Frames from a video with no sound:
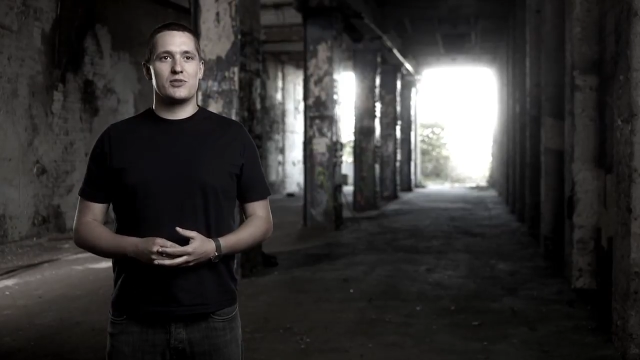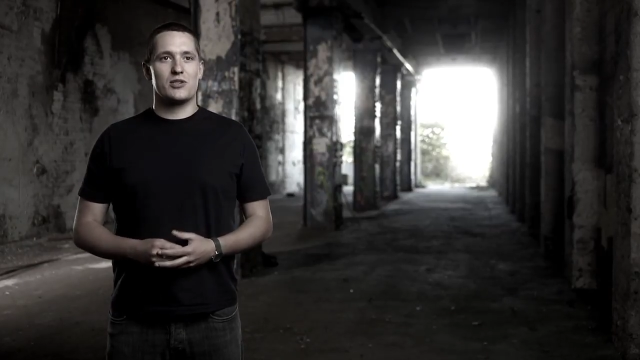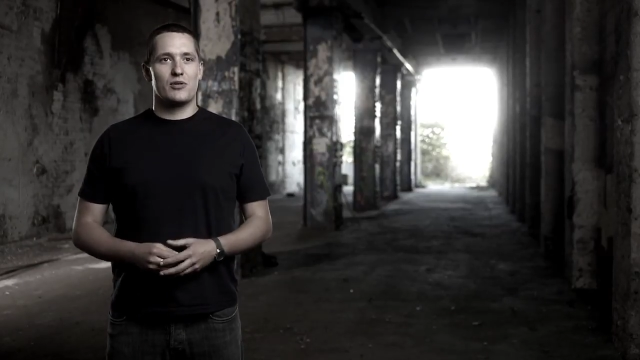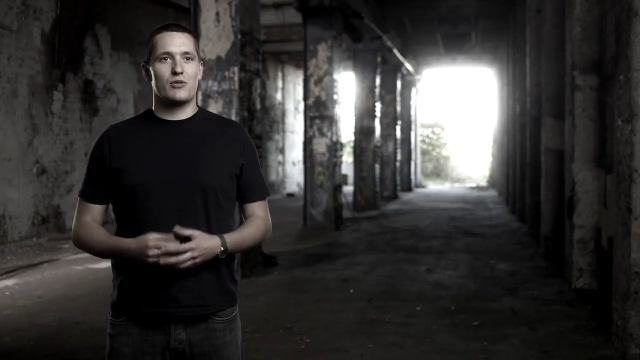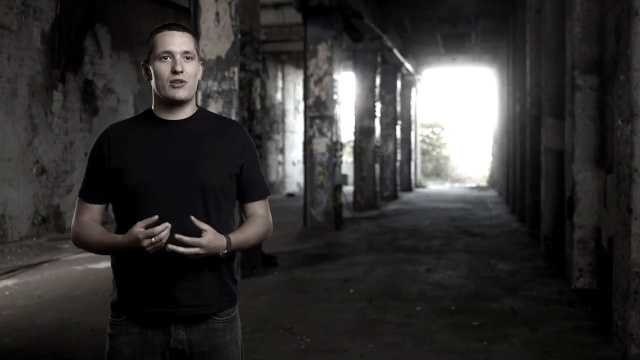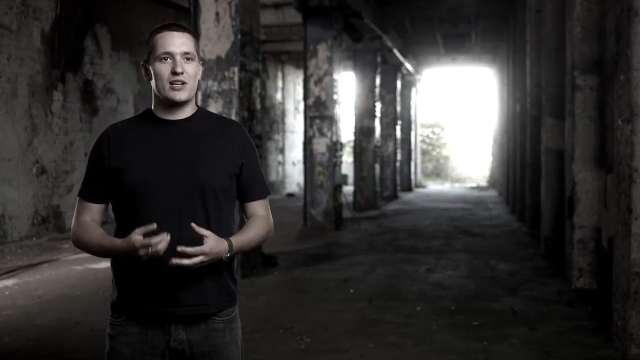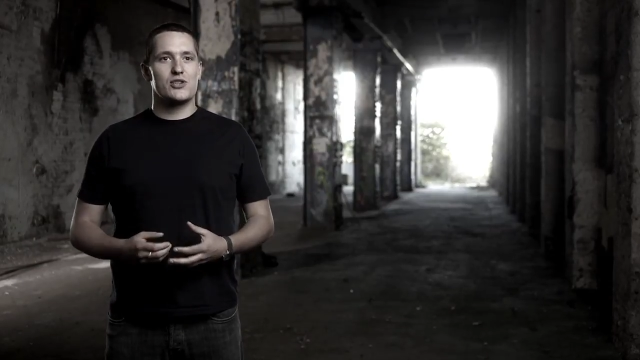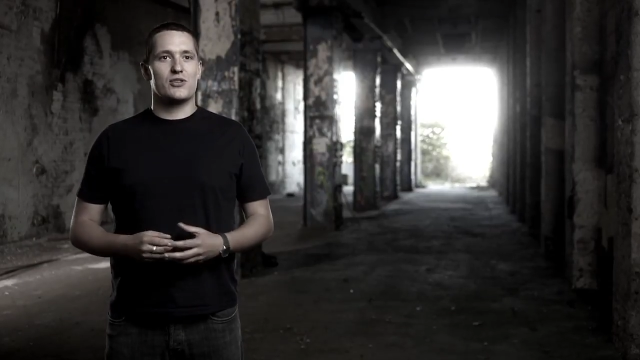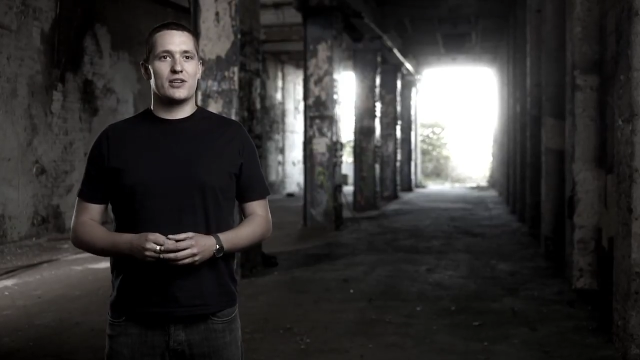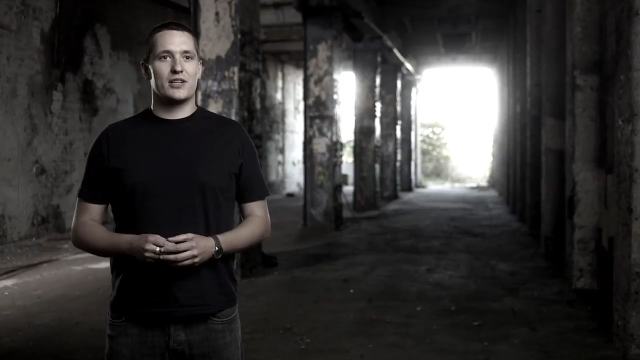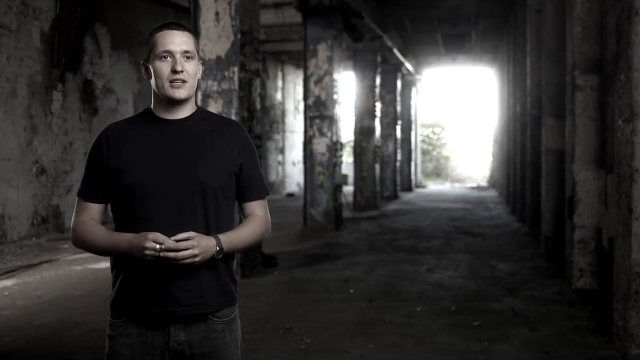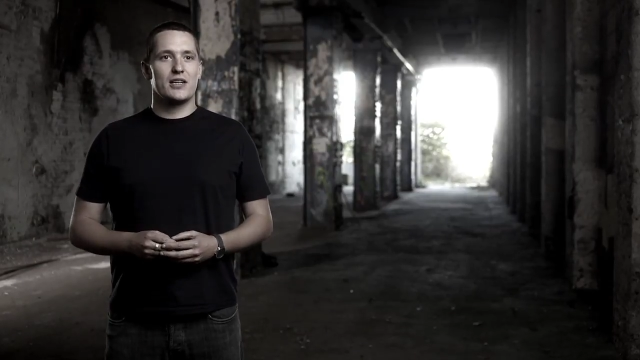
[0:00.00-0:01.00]
So we're really
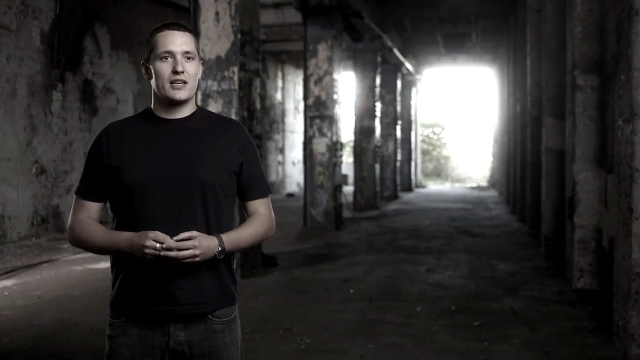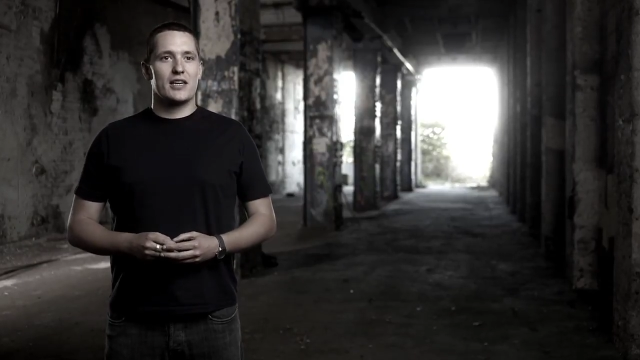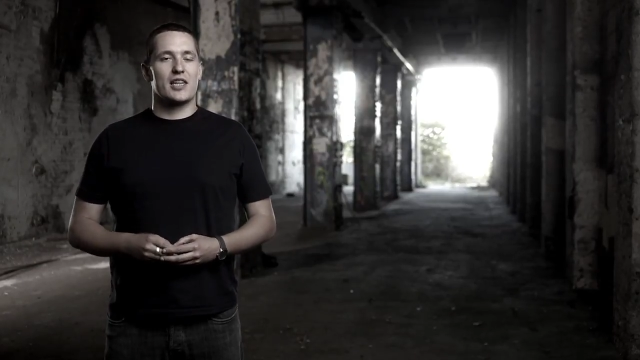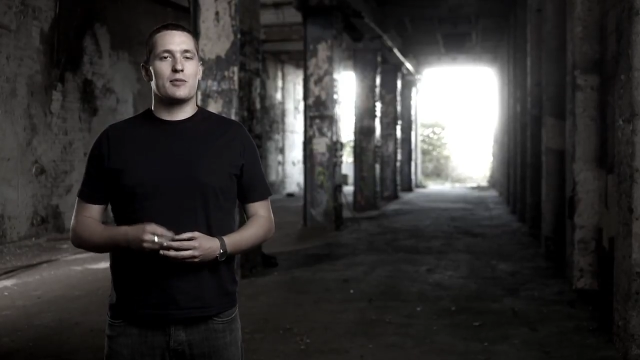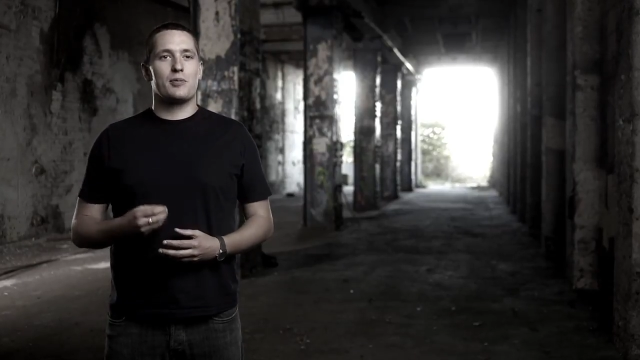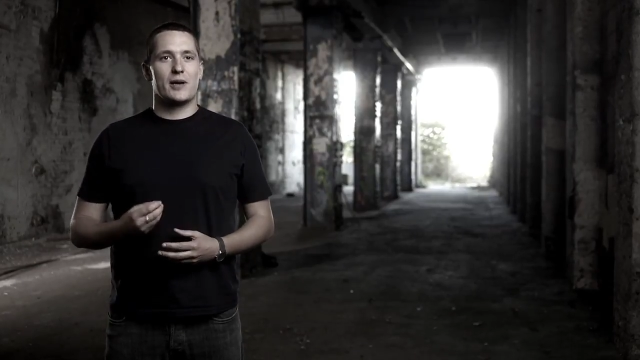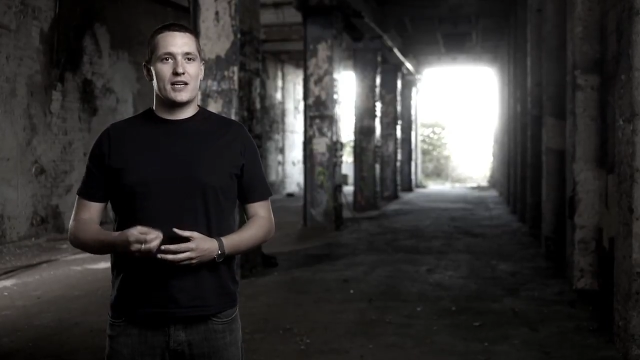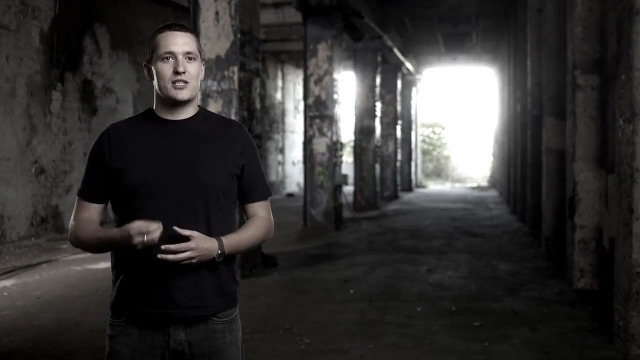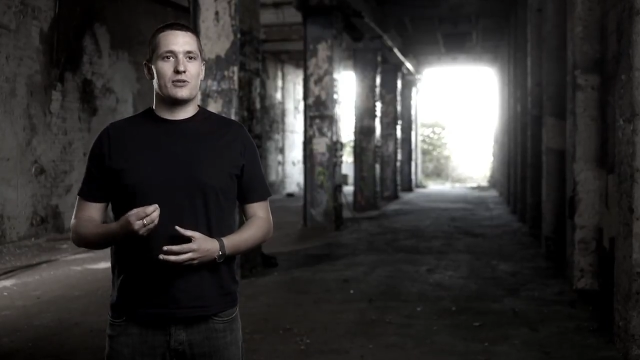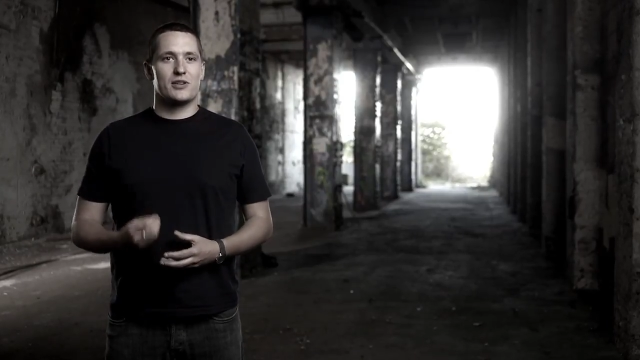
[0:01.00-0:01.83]
trying to get the player to